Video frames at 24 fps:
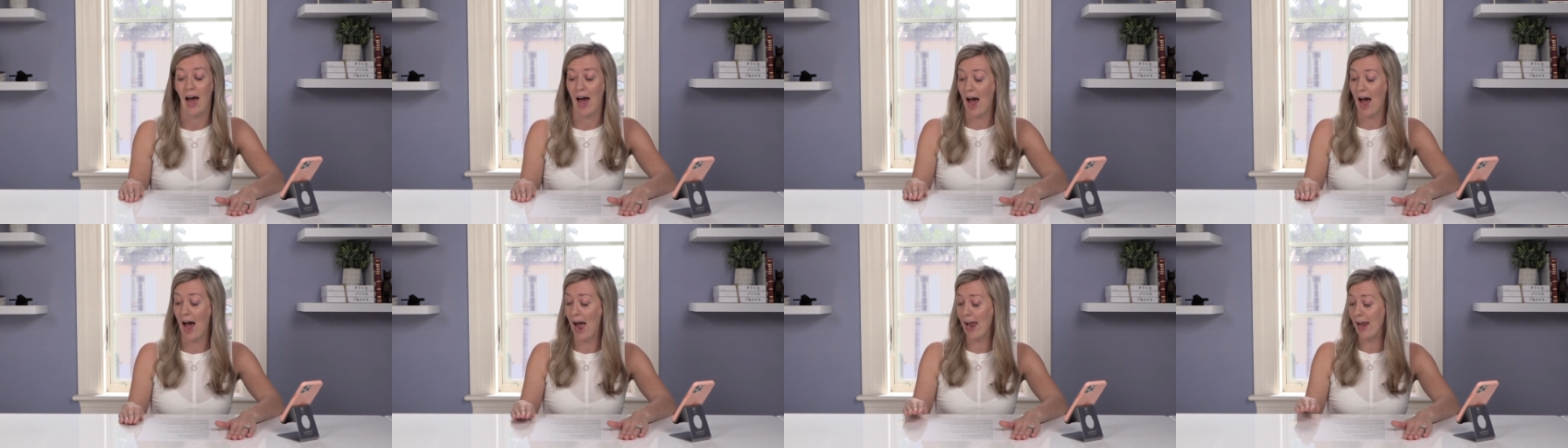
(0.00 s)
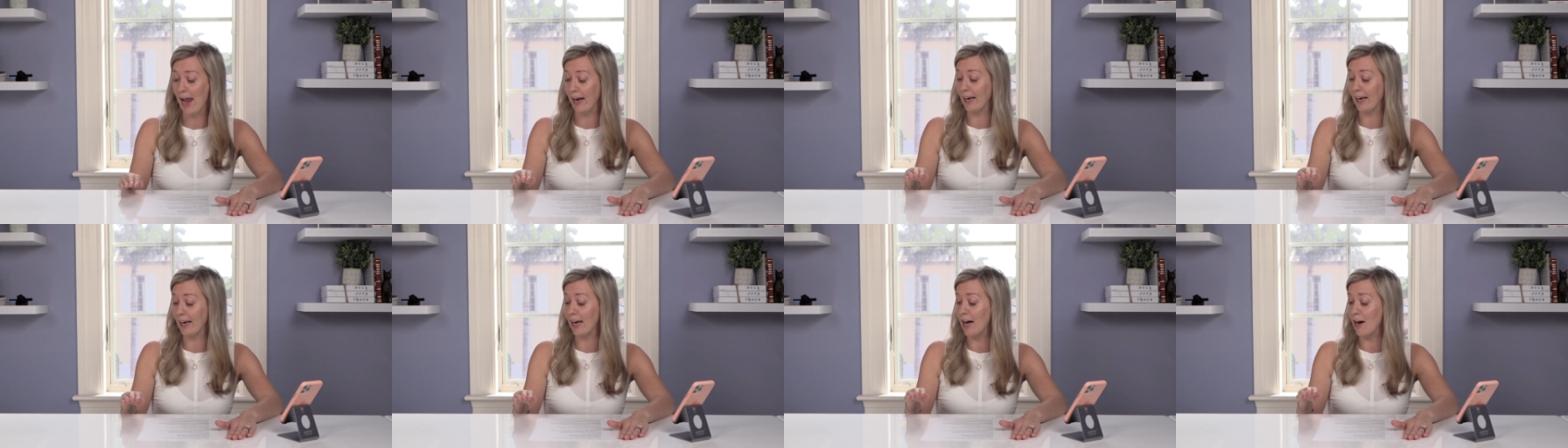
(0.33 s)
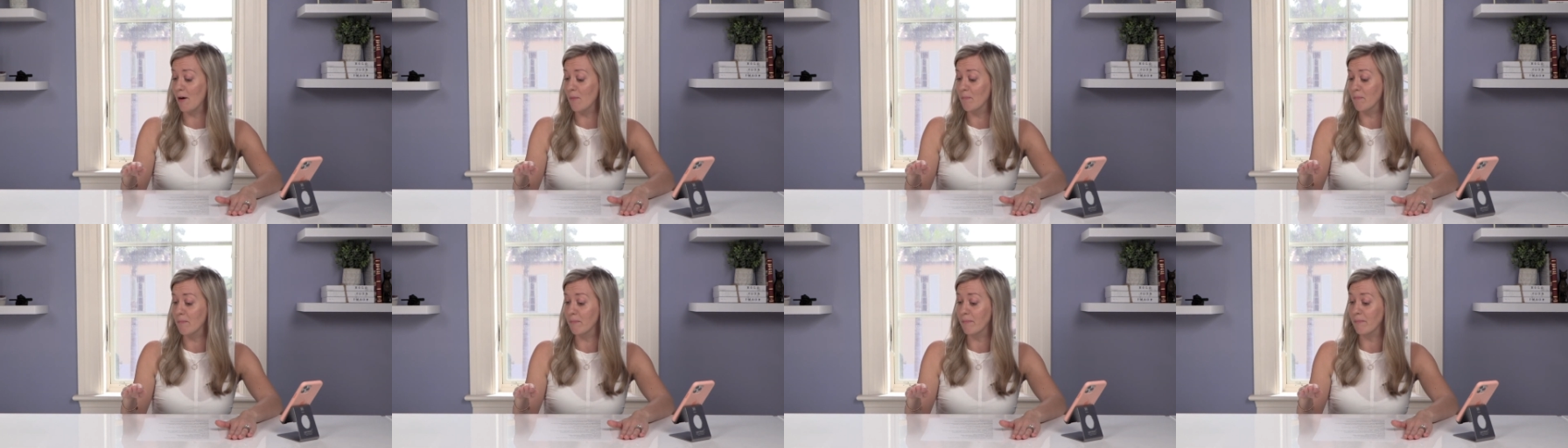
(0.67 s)
I
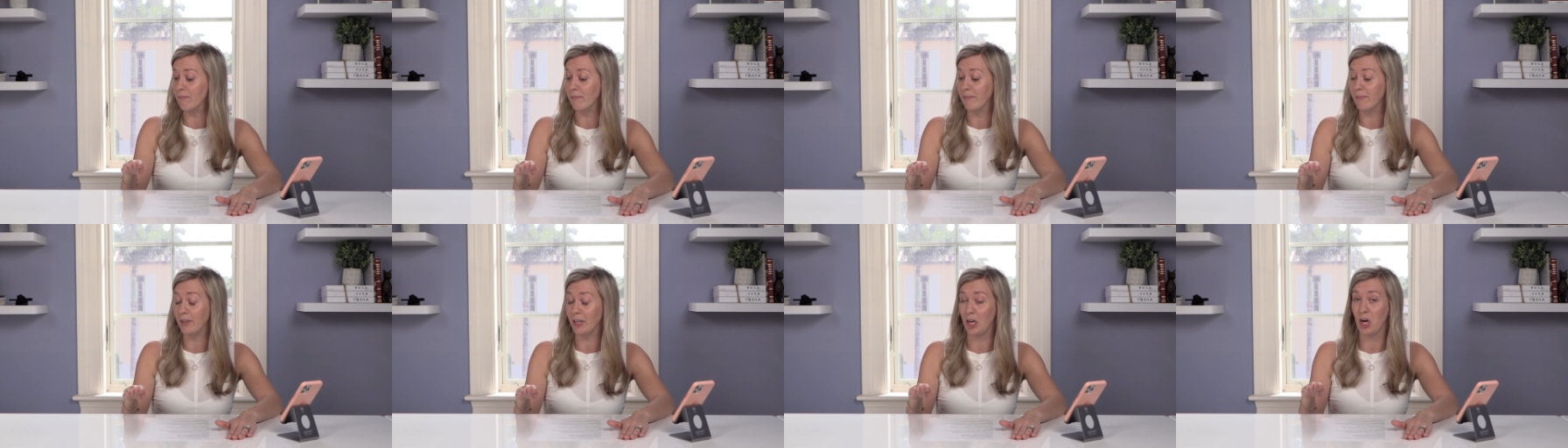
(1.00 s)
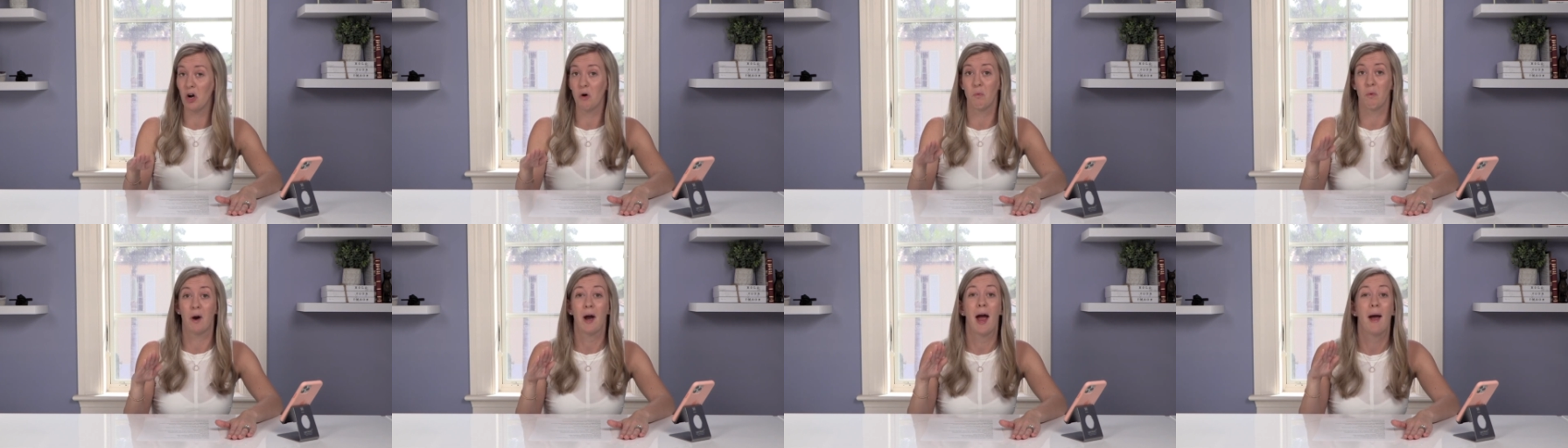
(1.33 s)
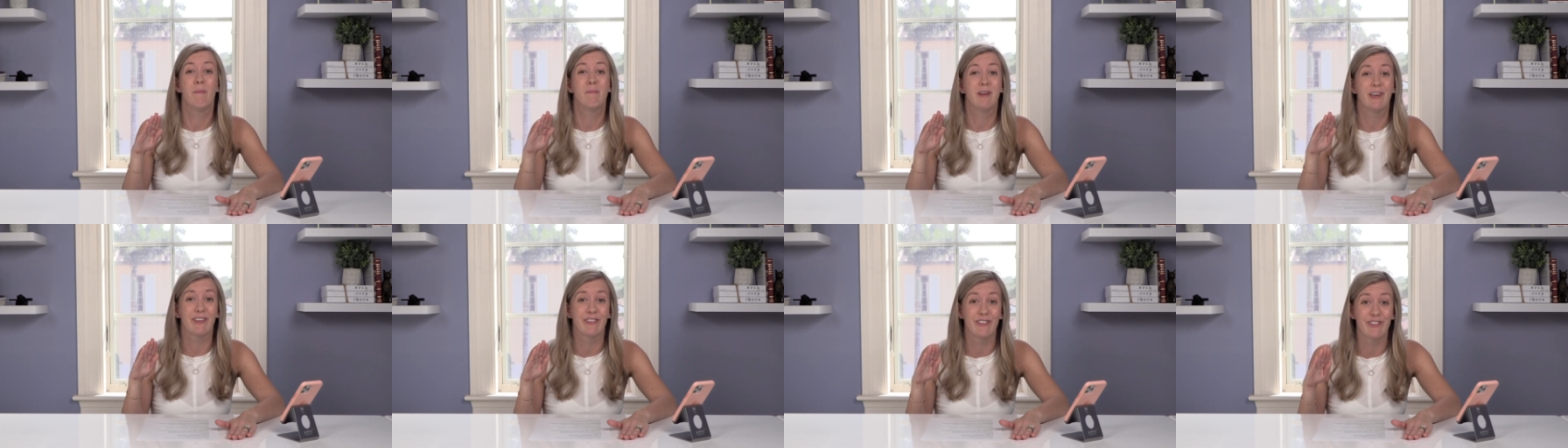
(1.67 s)
um you know,
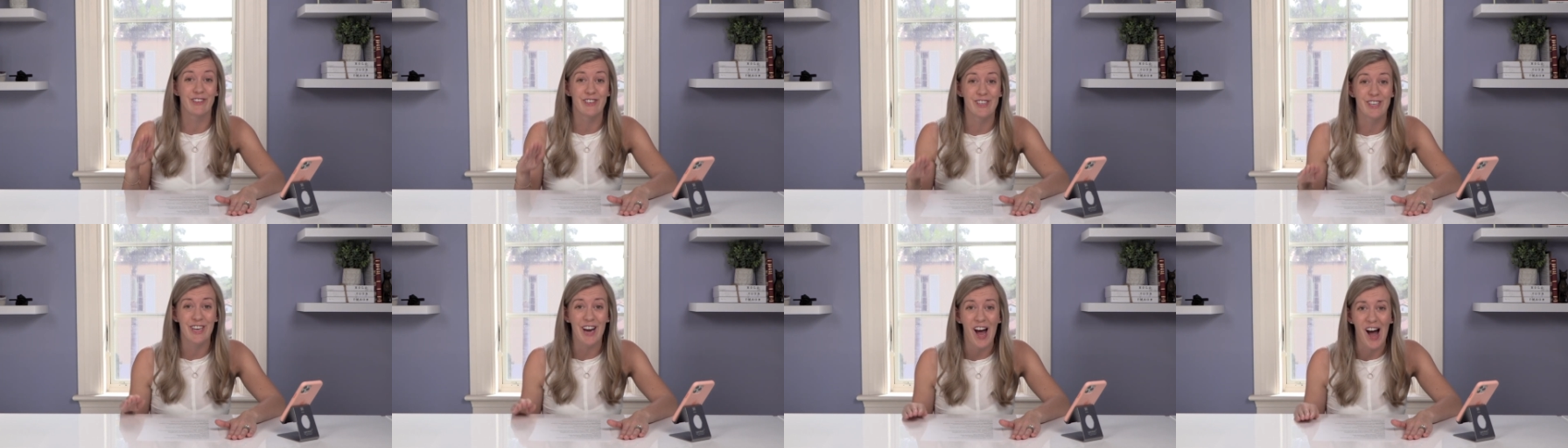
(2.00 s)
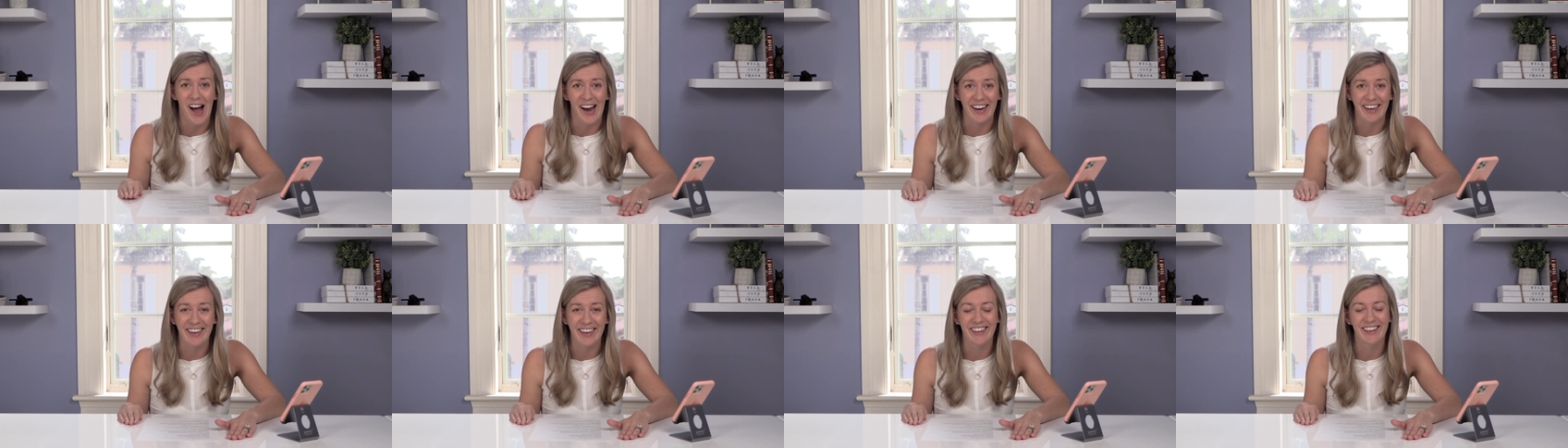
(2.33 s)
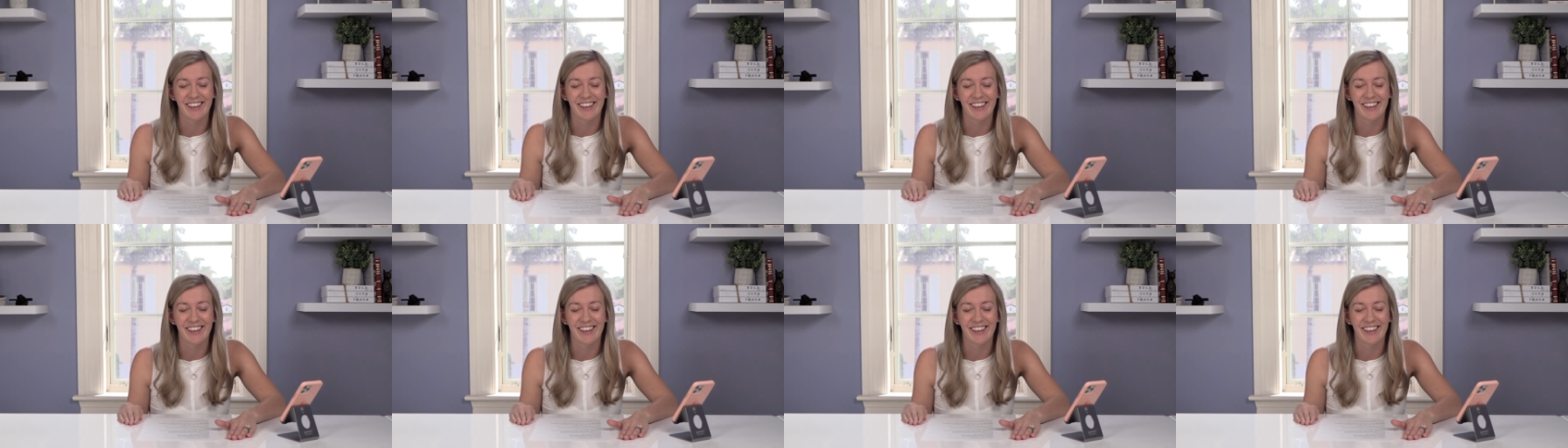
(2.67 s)
I'm just stuck.